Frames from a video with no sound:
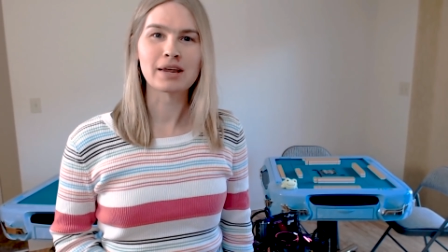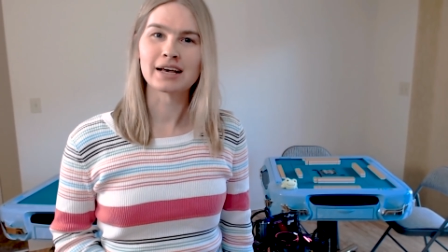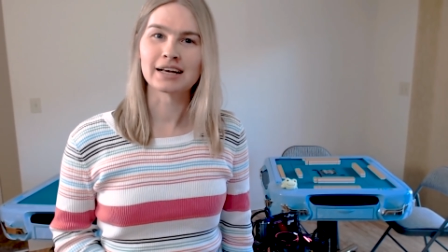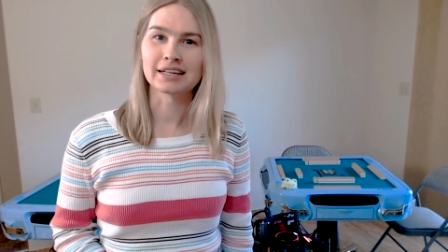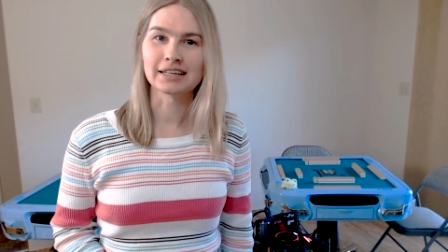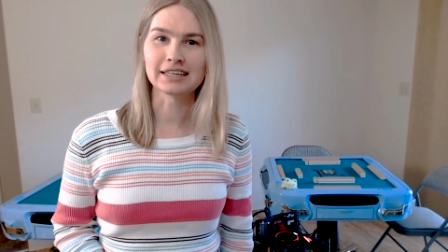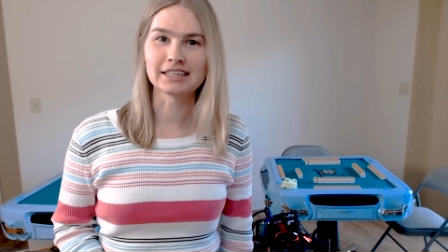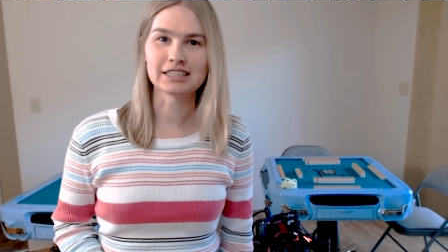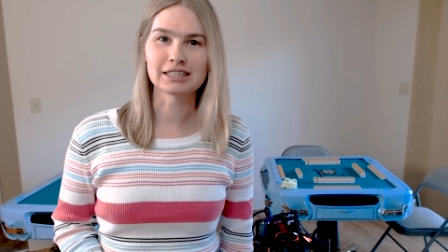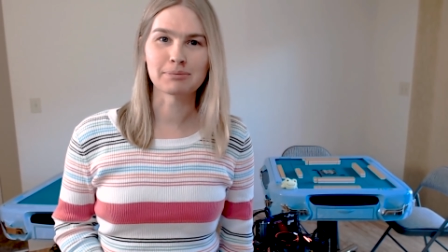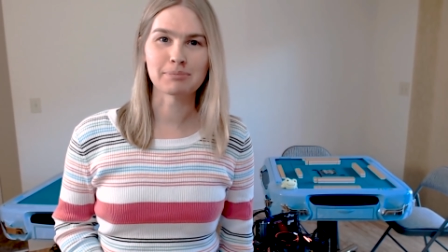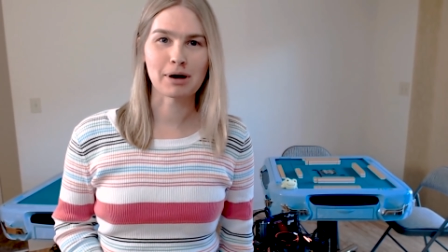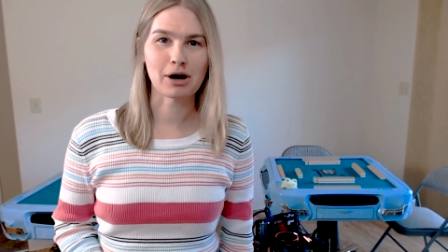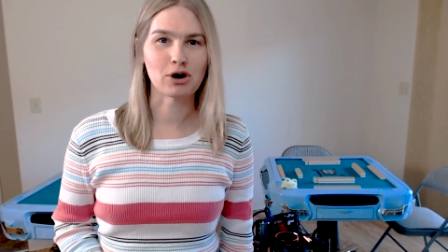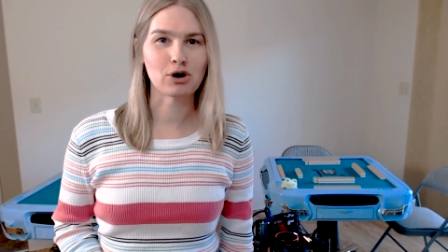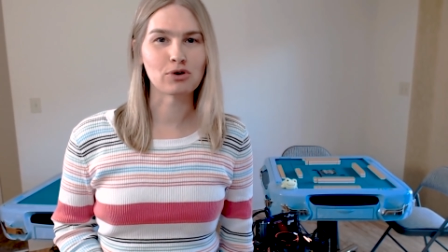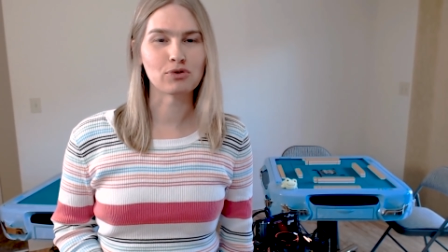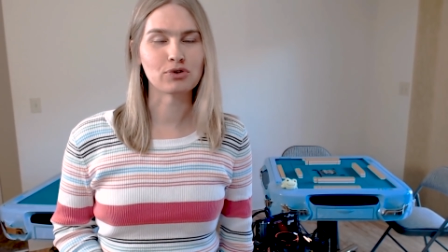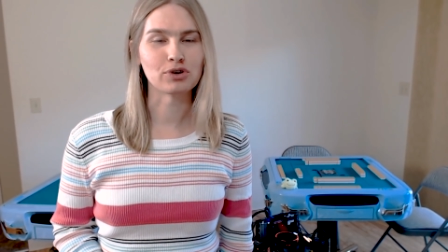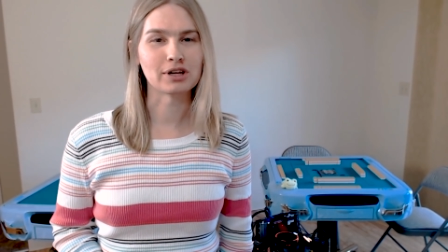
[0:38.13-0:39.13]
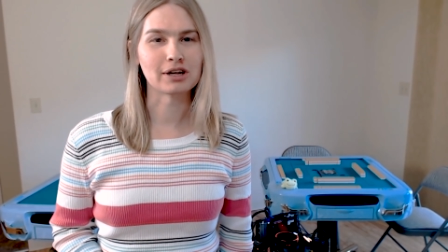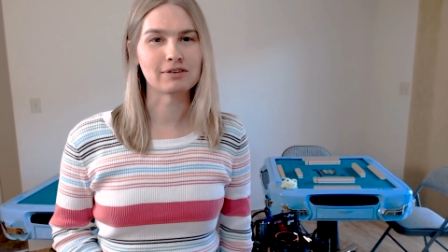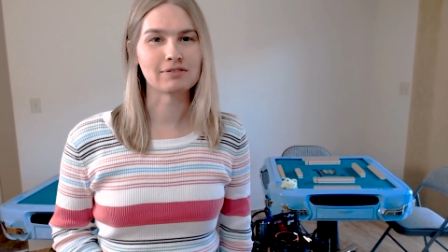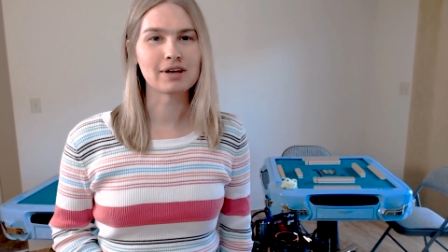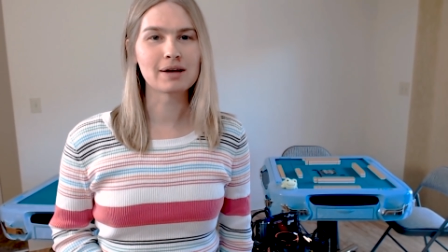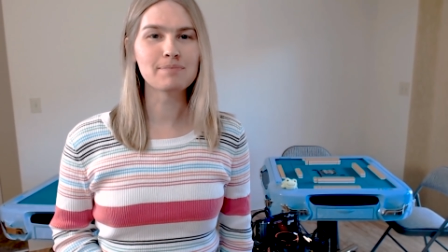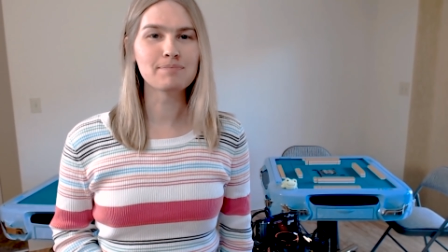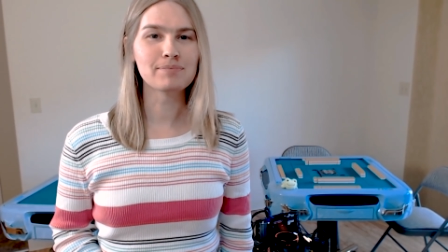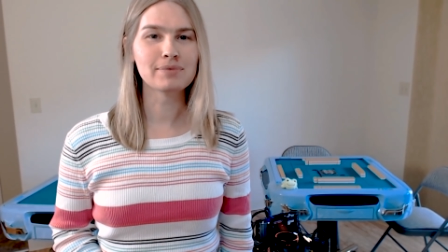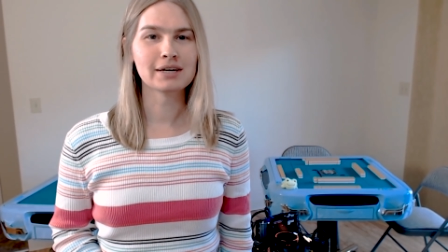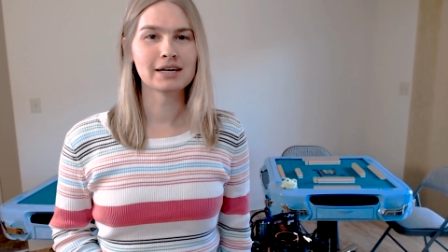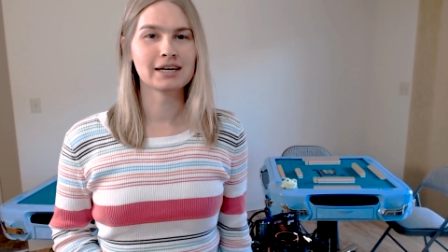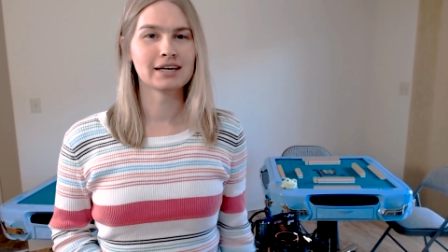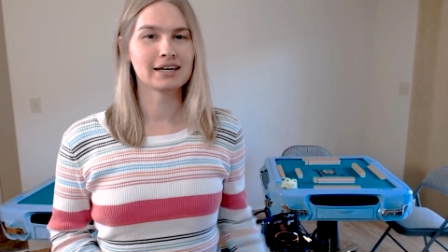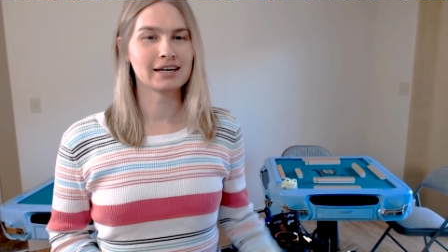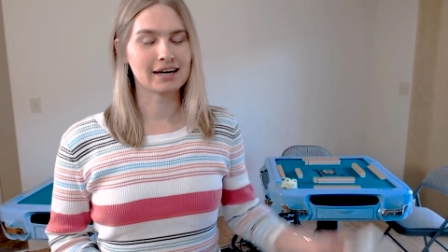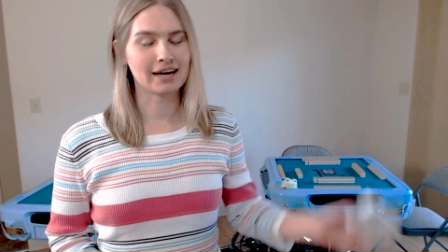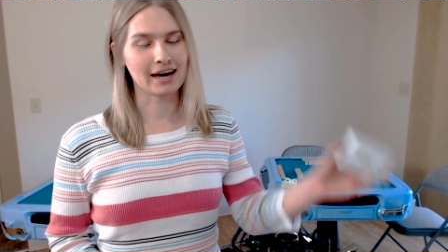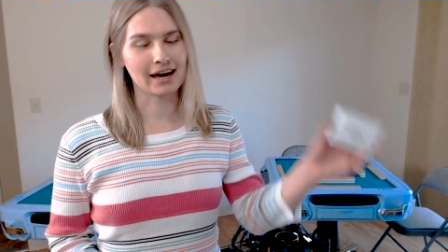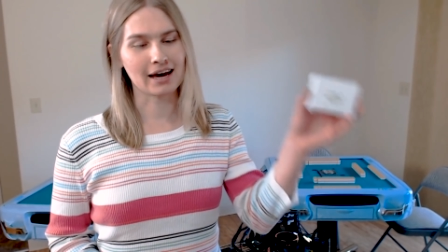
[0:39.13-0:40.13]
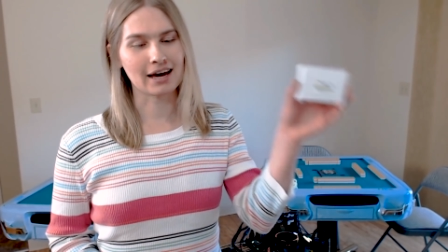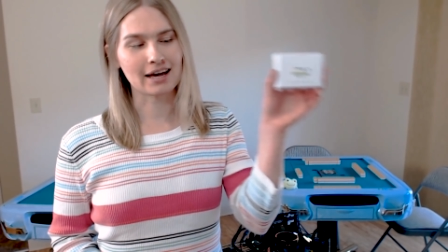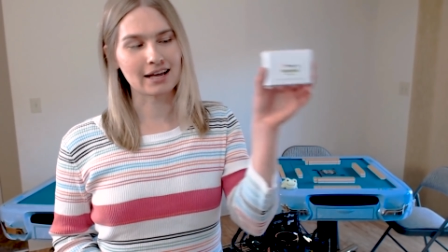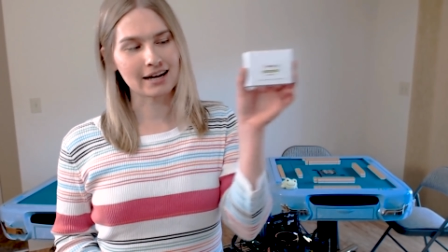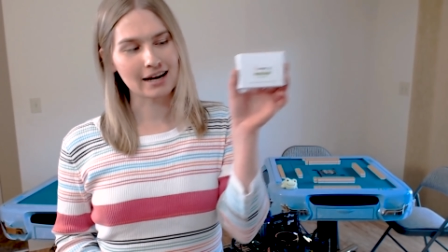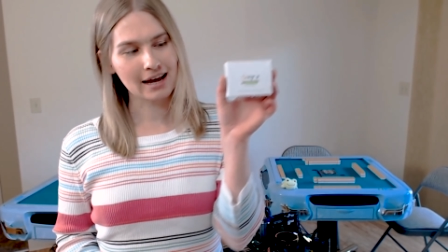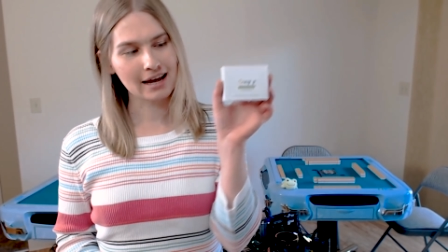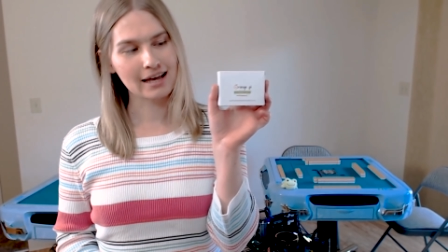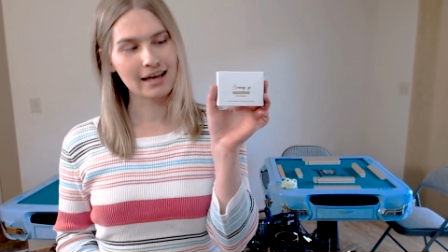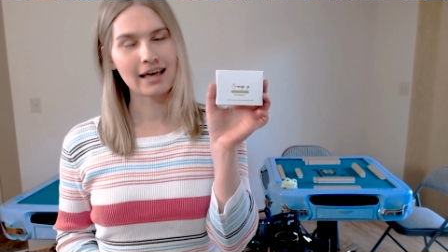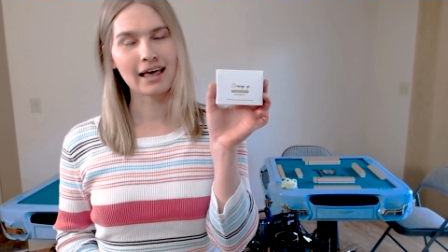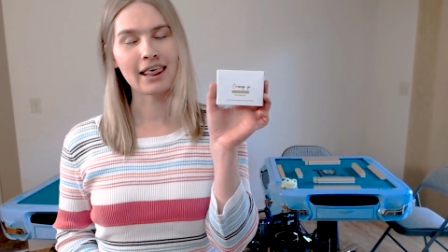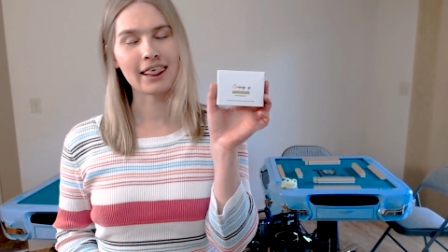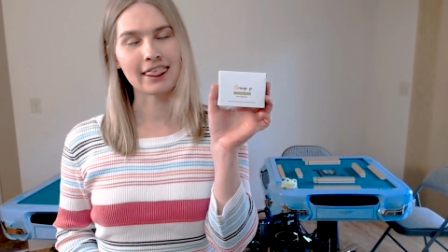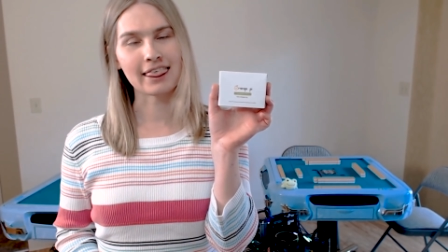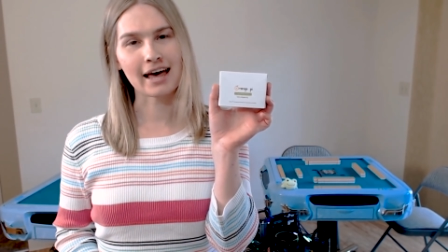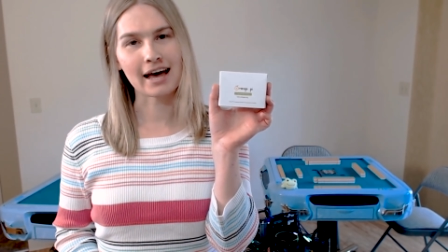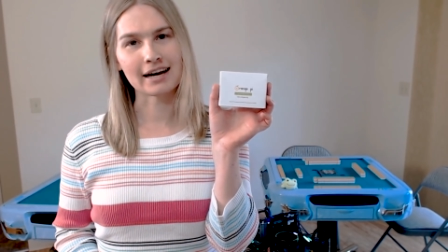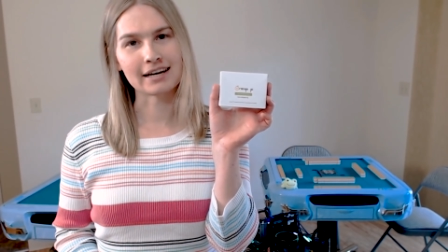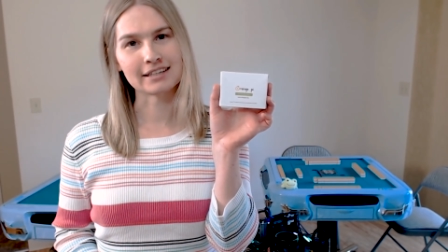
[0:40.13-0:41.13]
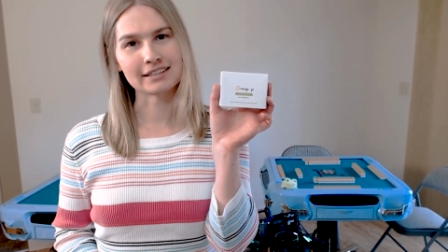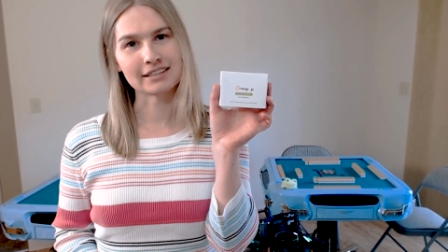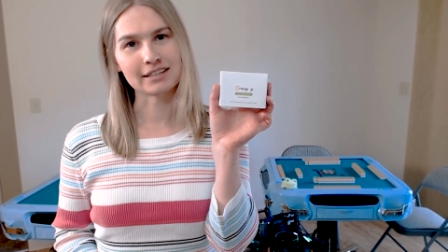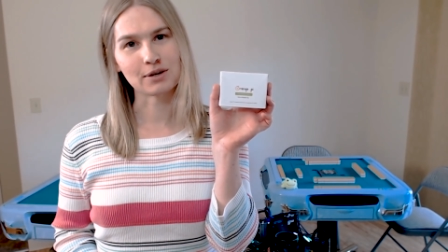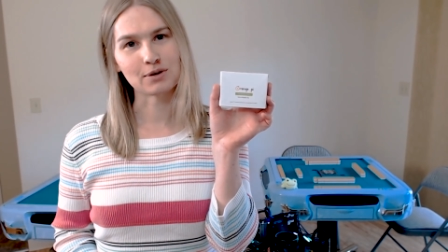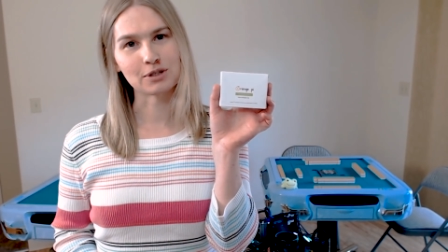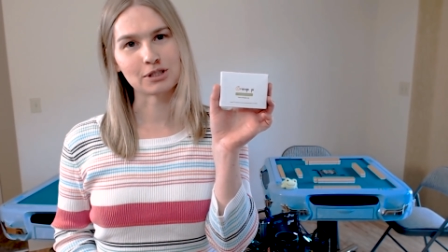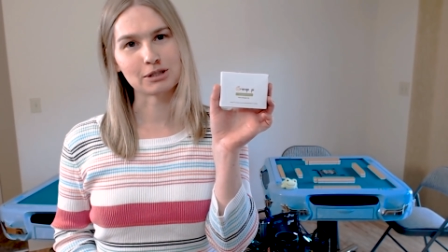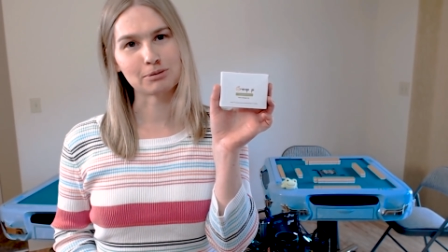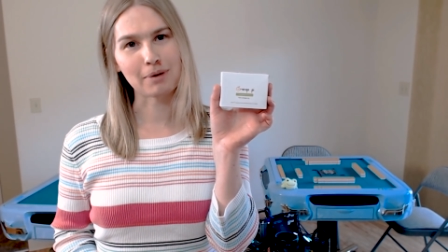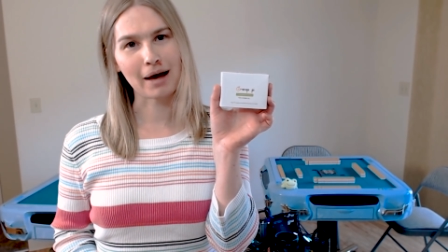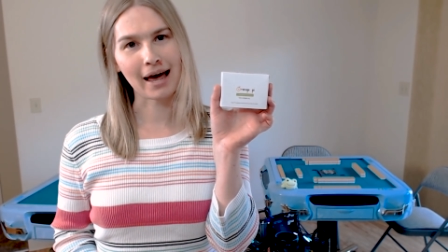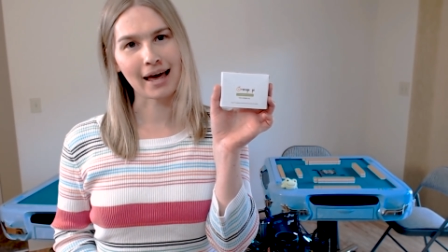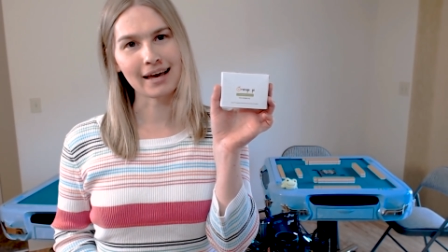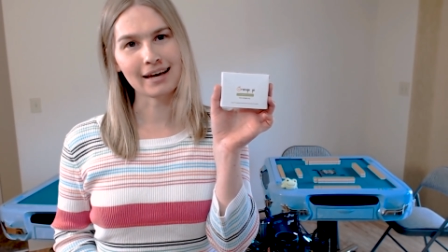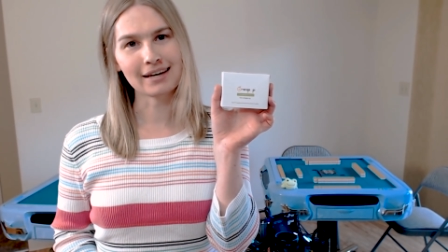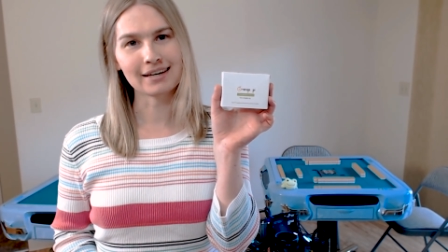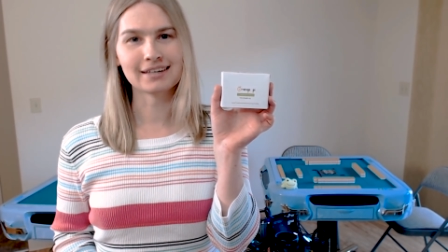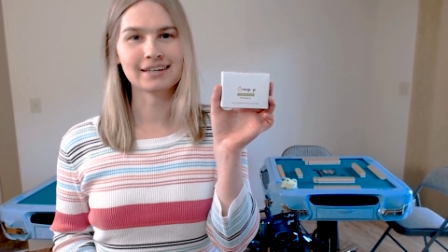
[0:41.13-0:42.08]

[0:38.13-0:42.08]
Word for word: least powerful of them, and that is the Orange Pi.